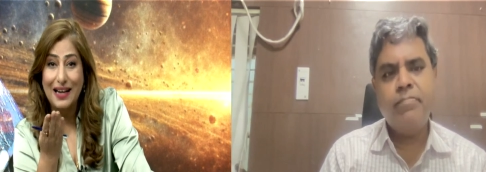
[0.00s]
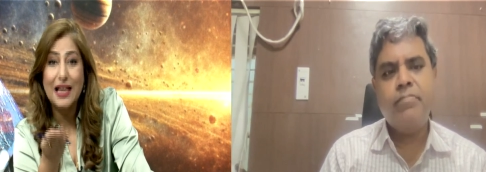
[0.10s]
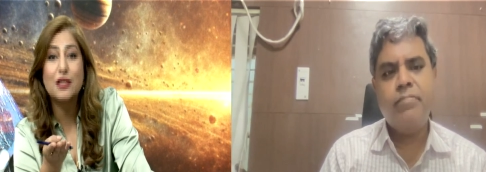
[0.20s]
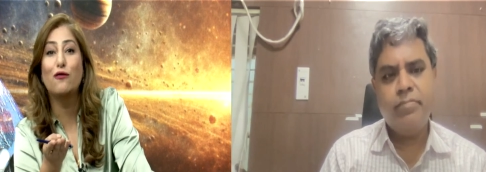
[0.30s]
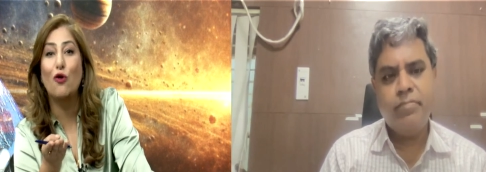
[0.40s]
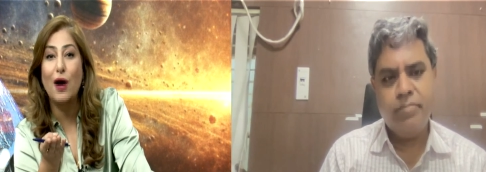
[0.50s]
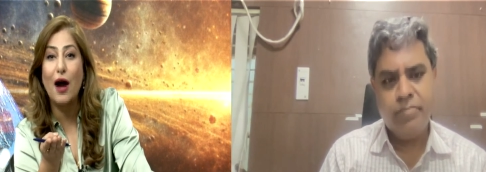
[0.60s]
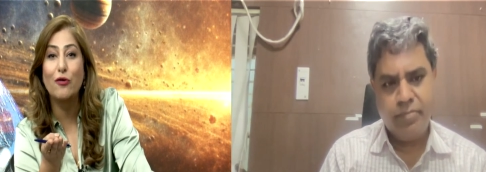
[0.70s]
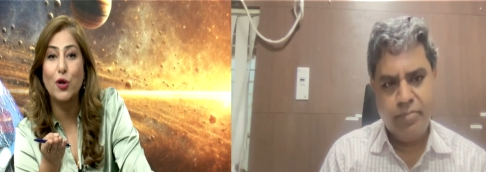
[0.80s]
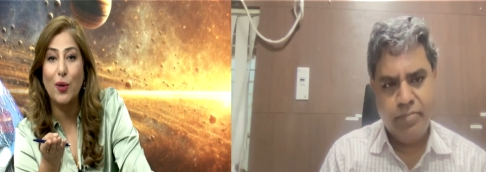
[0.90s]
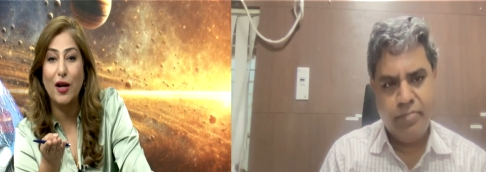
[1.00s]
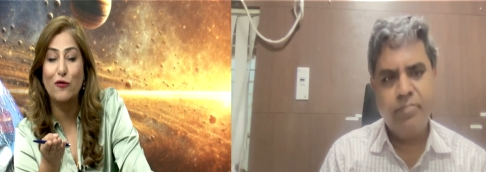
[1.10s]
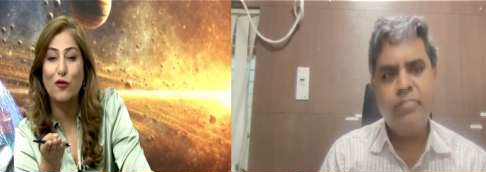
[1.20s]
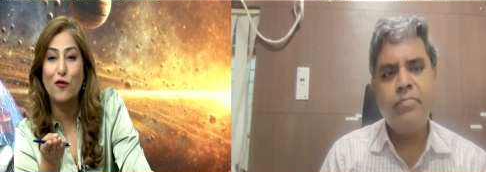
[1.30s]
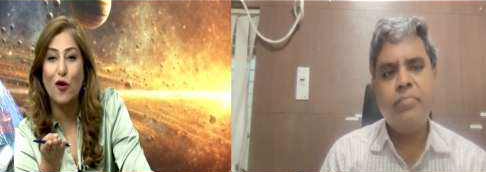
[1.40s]
Speaker 1: at least
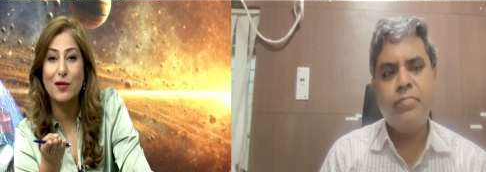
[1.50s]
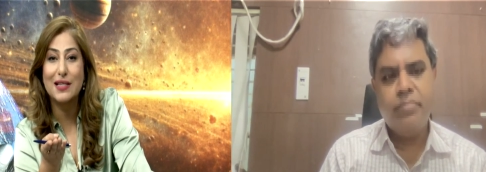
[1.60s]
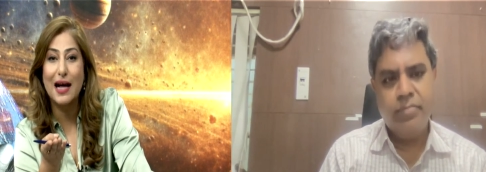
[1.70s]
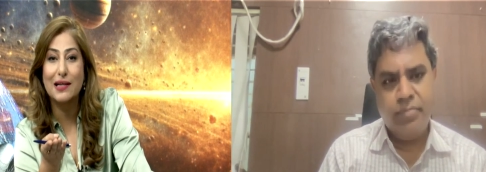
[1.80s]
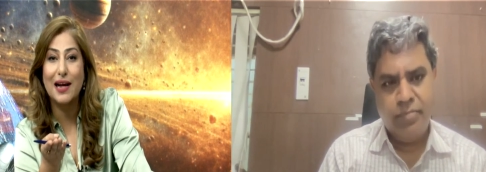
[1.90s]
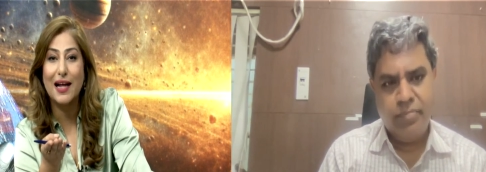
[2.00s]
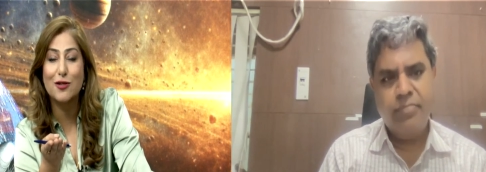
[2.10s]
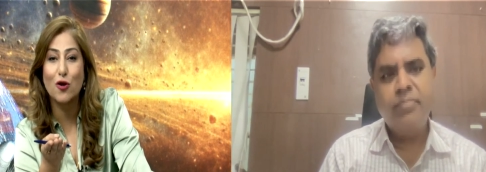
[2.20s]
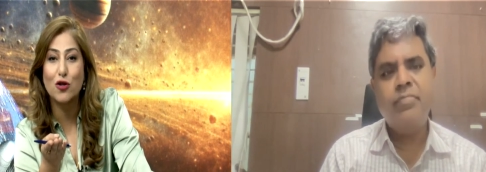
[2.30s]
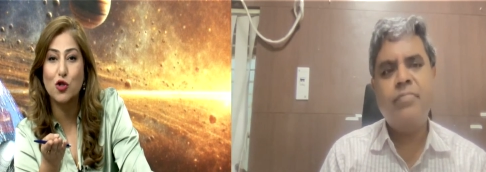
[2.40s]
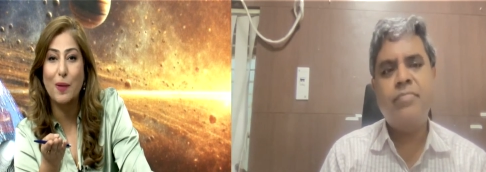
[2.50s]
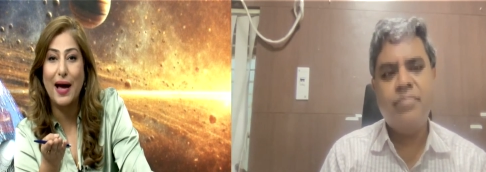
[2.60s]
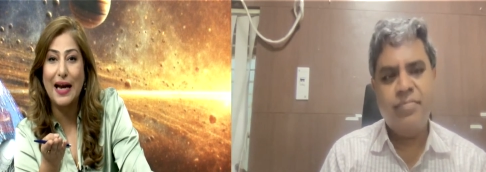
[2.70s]
424 foreign satellites launched by